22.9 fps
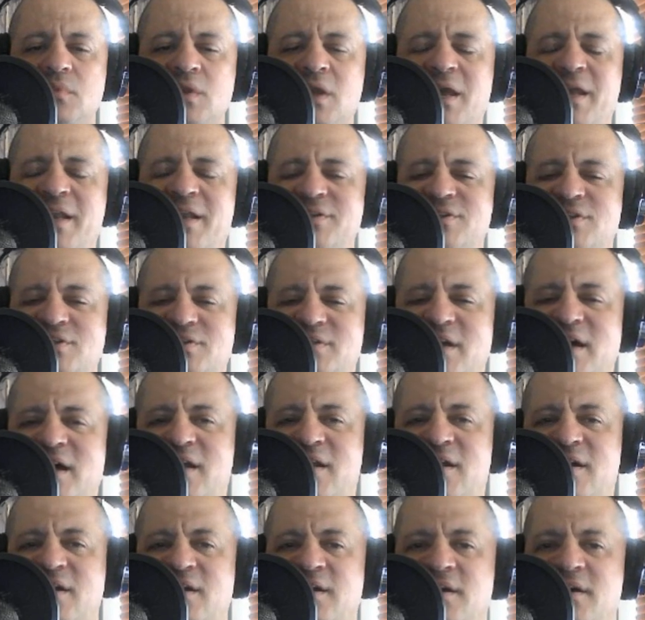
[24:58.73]
And it does
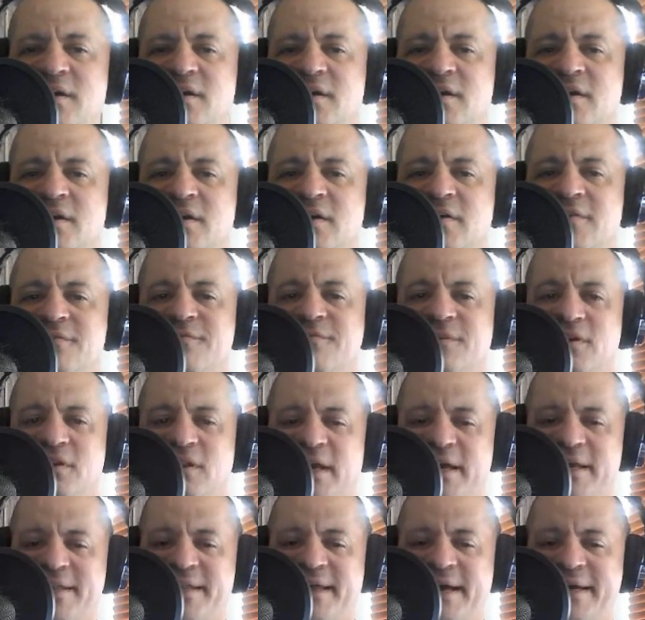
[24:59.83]
not feel
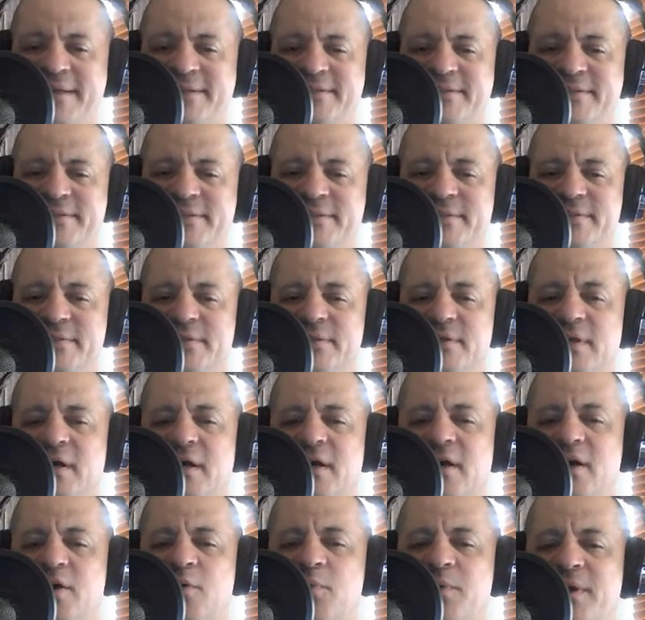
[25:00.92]
like that.
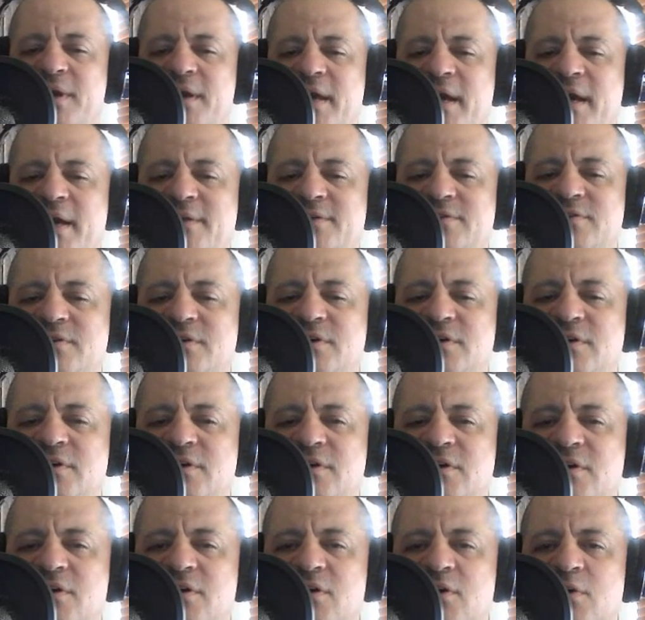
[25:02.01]
We get
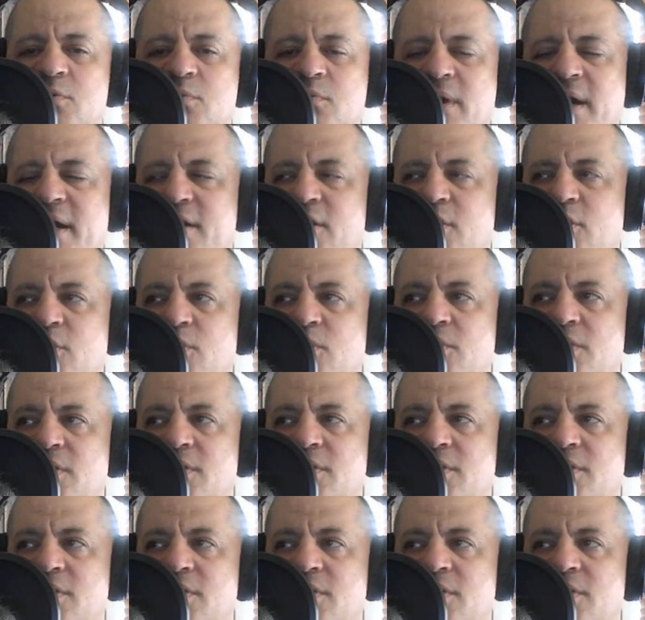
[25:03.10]
Rhino